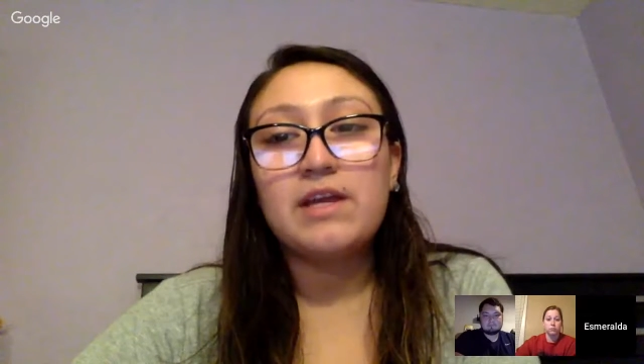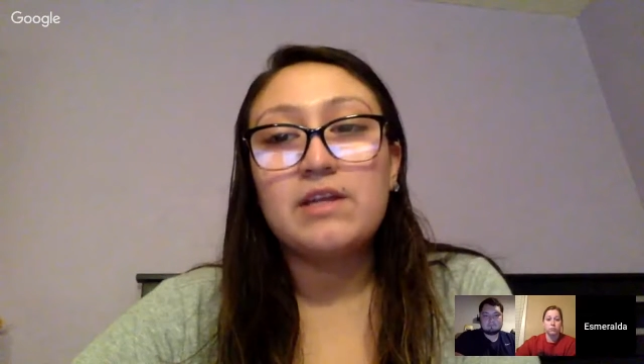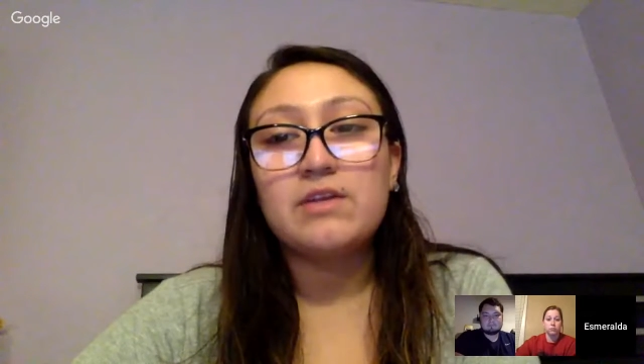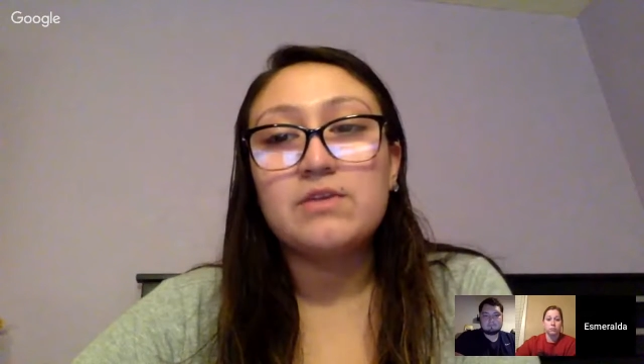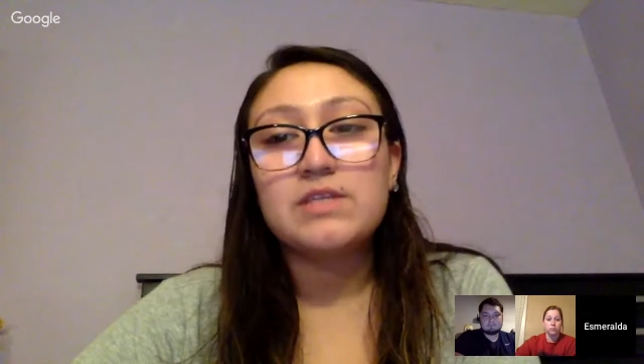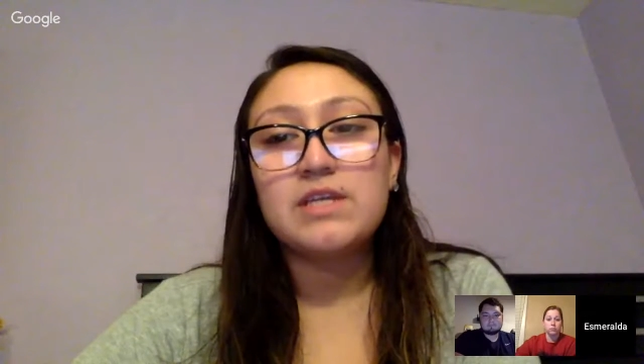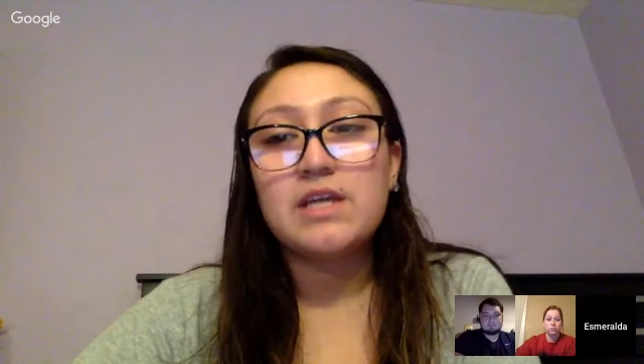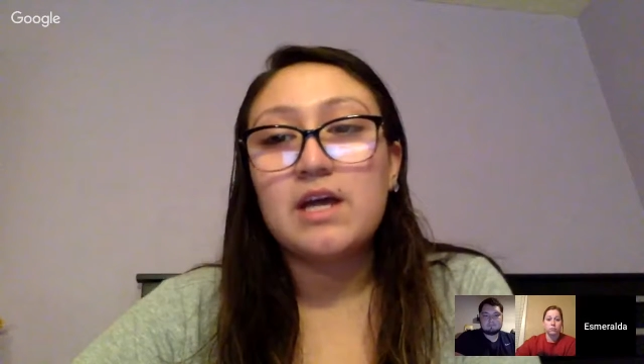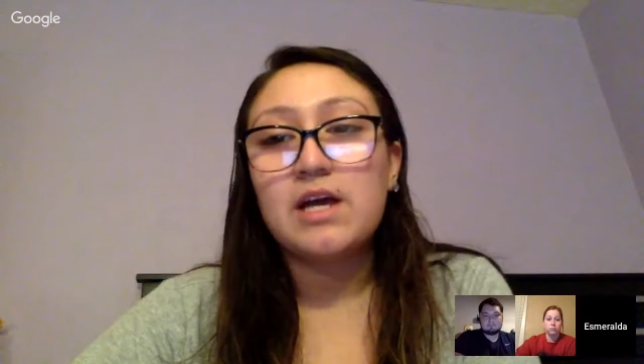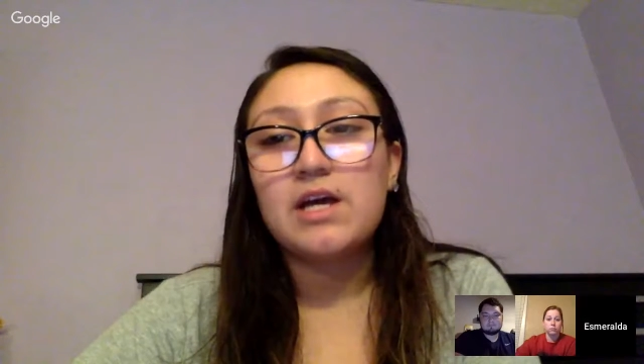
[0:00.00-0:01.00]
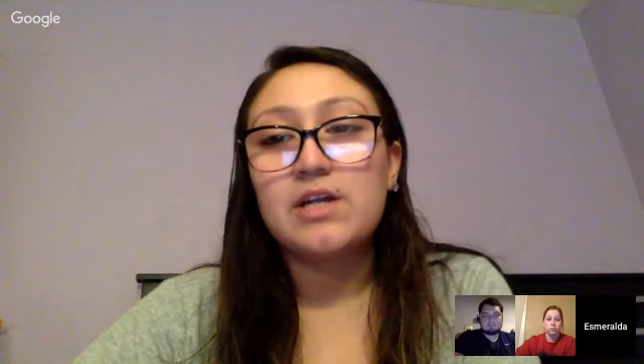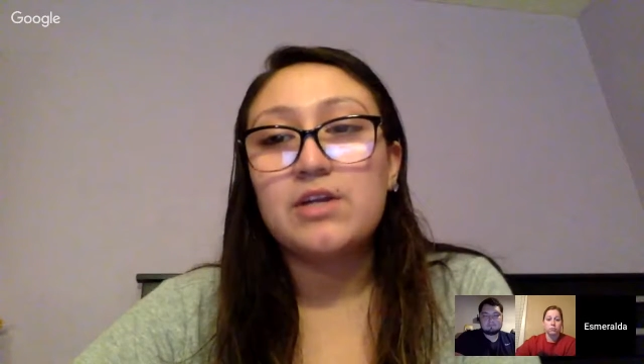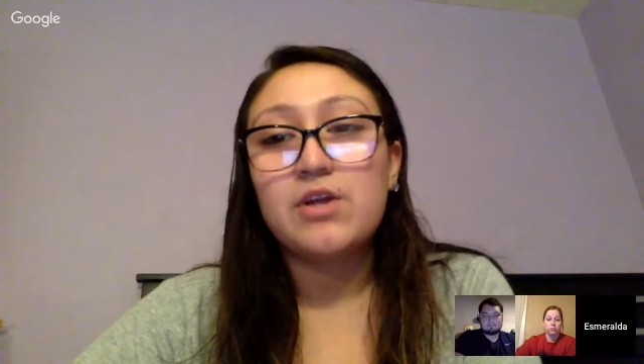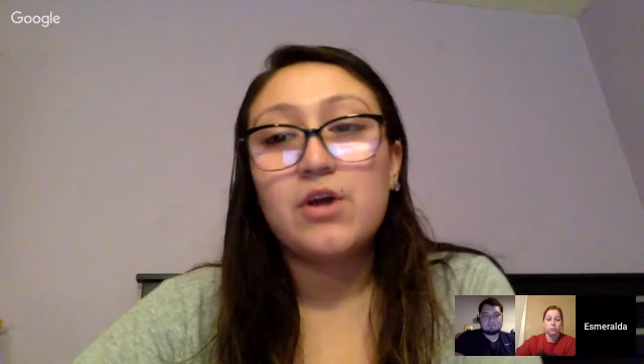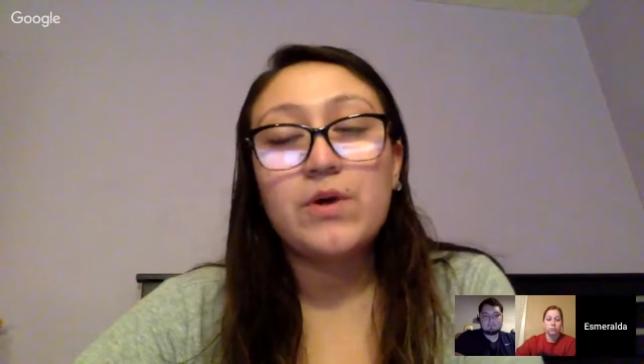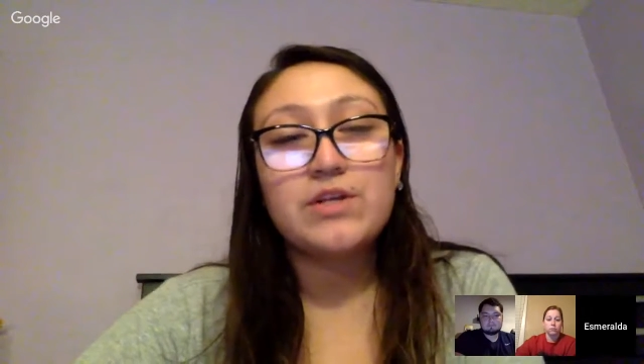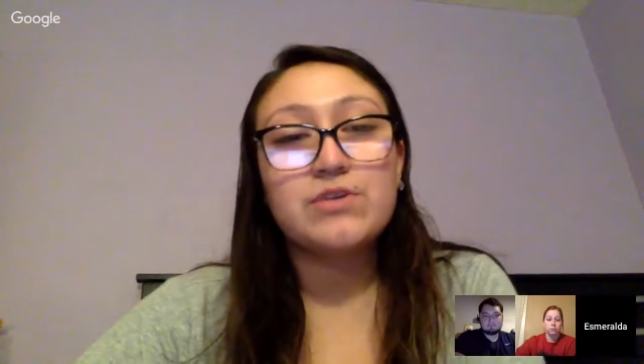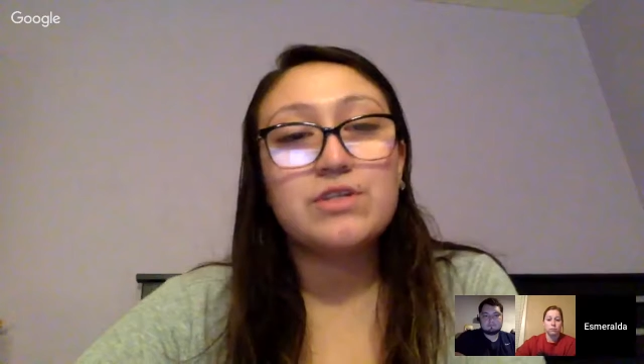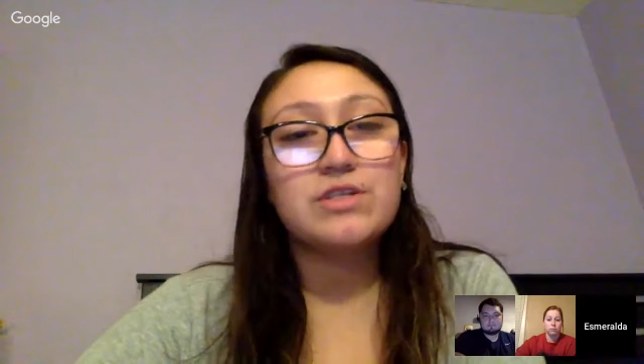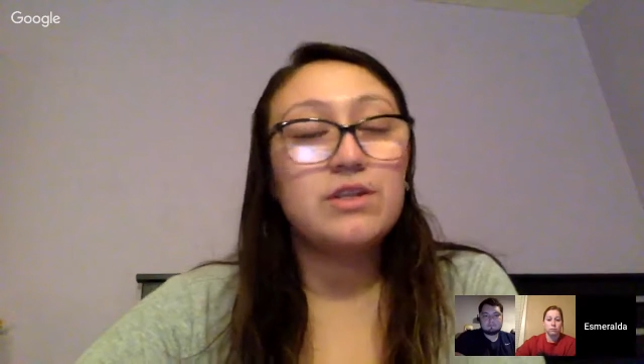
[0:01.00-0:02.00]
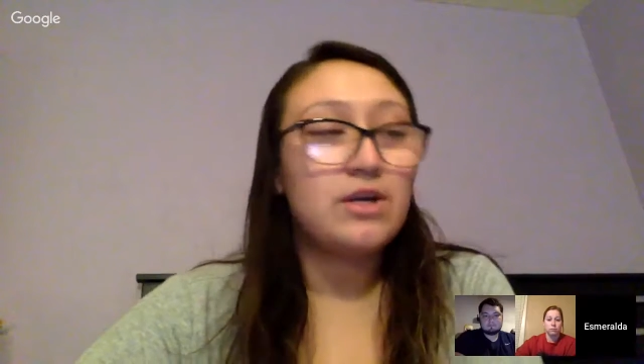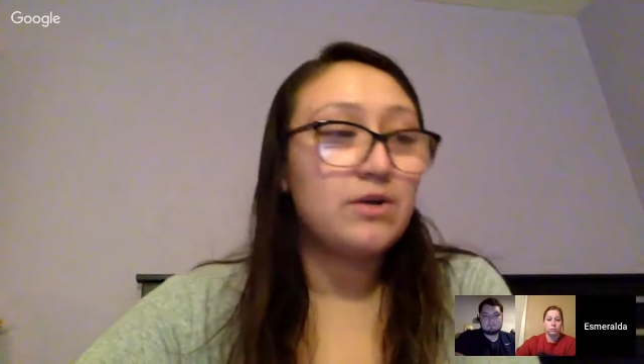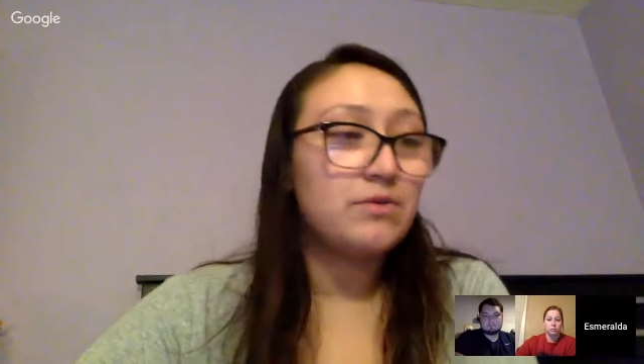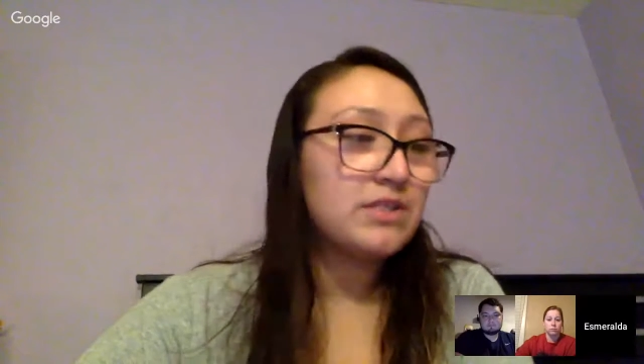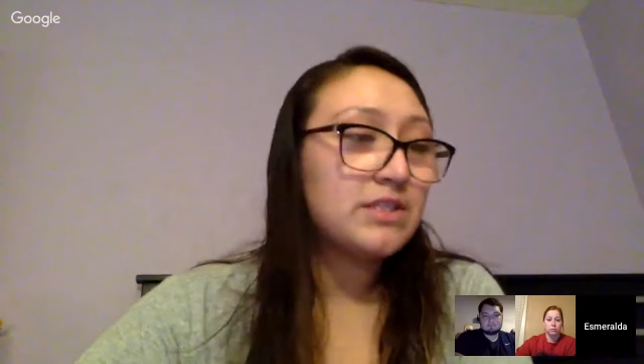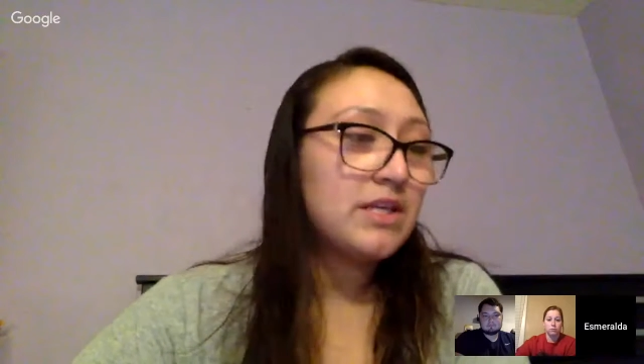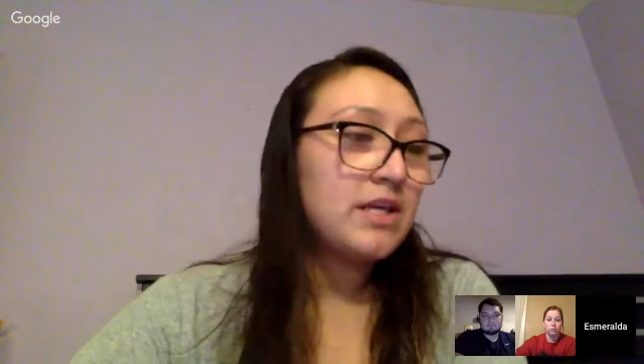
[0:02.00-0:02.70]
and using no interest loan.